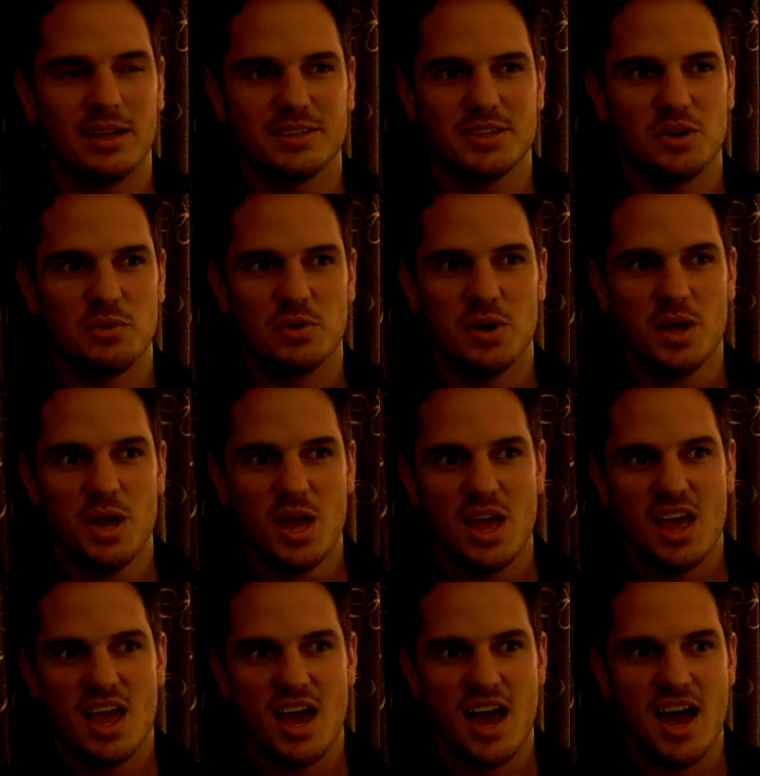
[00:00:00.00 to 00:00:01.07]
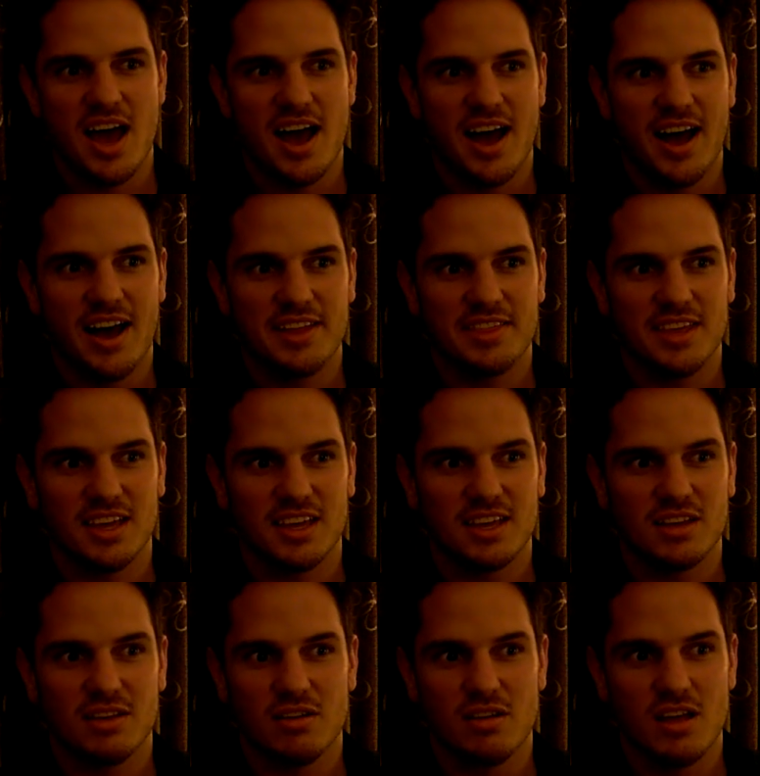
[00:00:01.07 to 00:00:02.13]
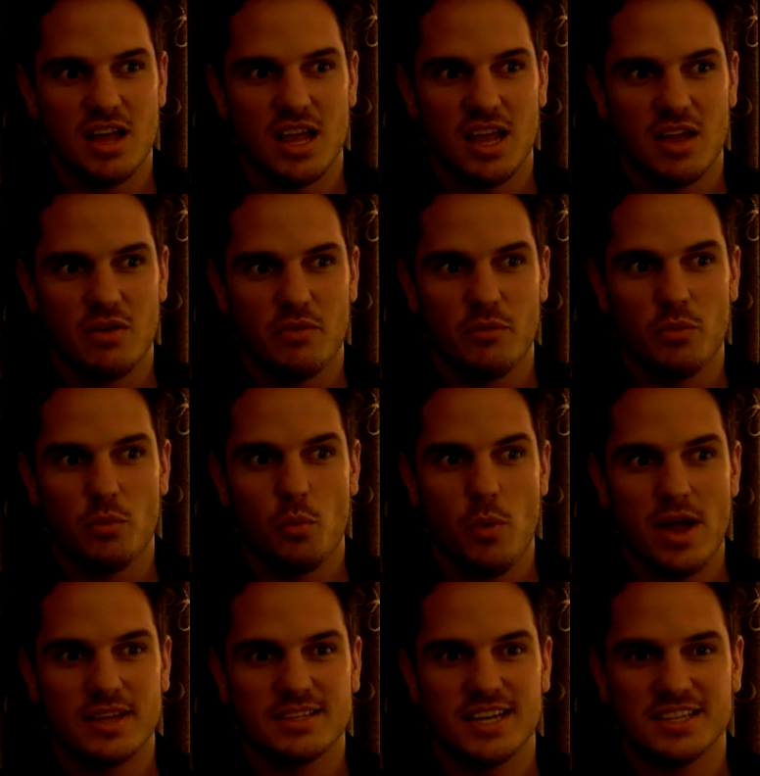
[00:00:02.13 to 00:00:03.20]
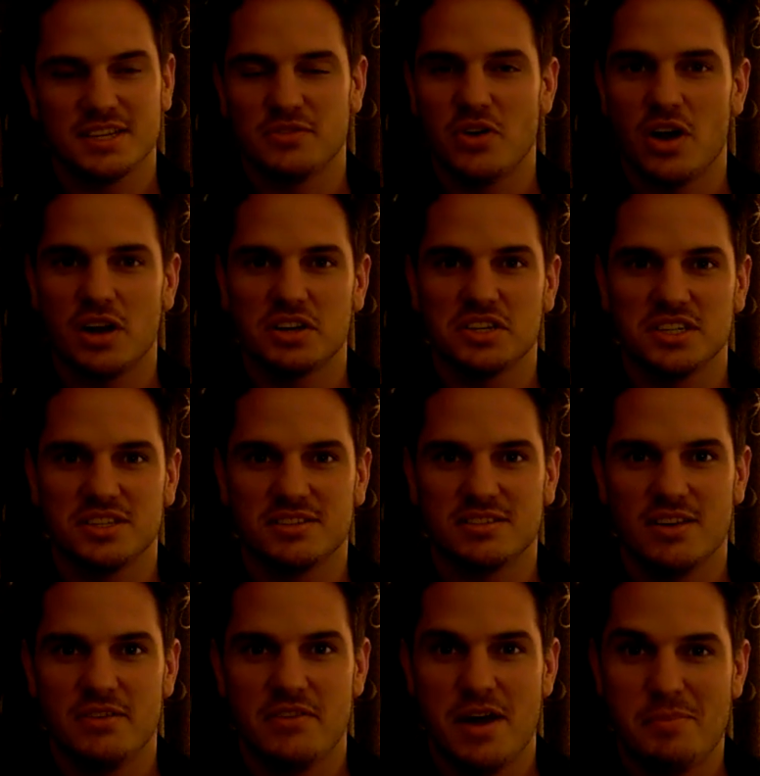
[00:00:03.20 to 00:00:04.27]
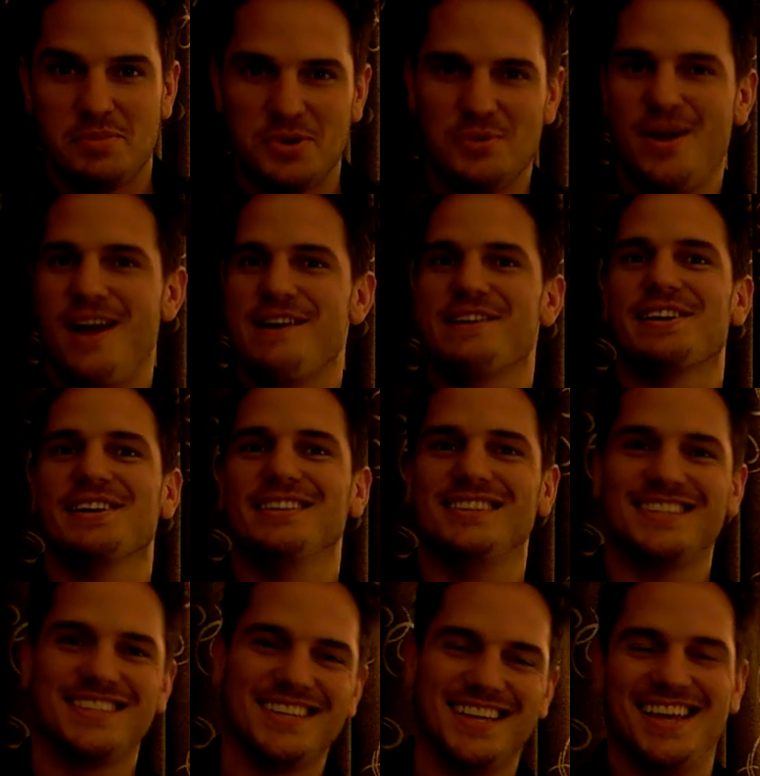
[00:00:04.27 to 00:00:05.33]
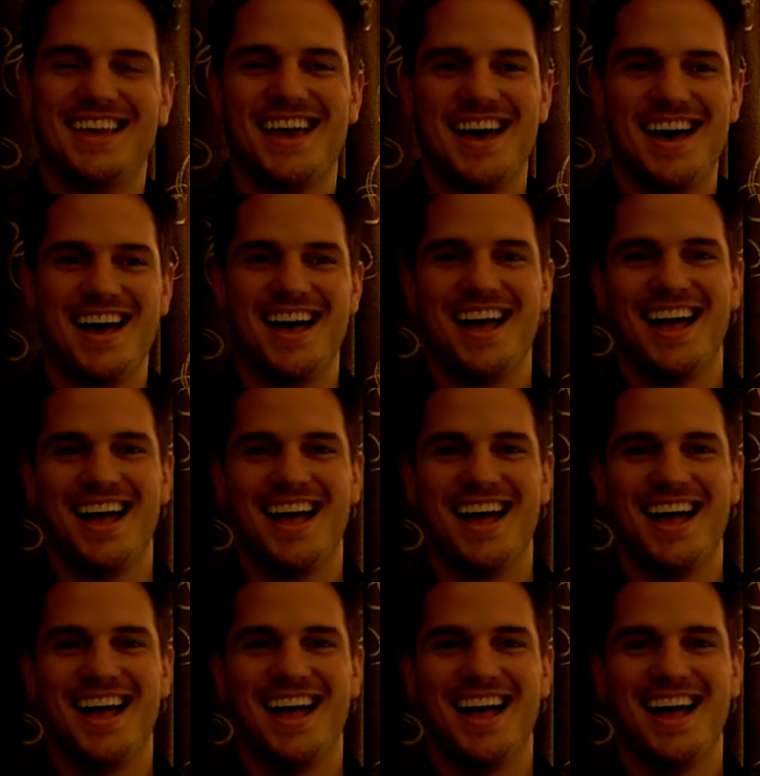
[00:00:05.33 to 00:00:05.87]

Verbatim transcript: So uh, I think West has advantages about pure arrogance, uh,